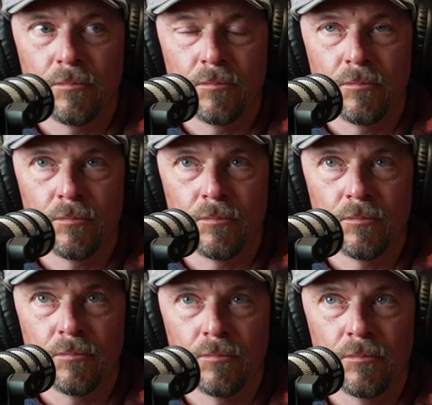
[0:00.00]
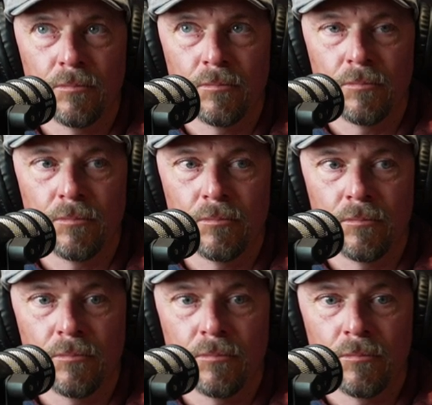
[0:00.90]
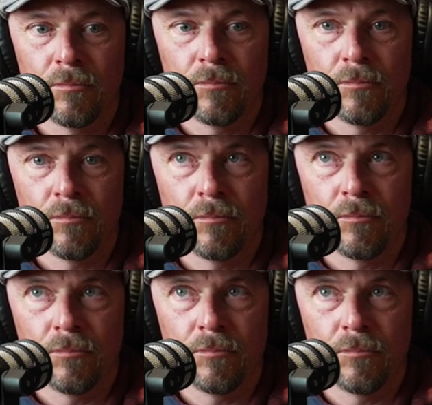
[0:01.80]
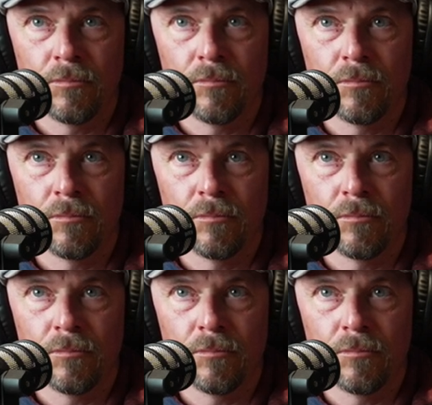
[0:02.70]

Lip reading: (silent)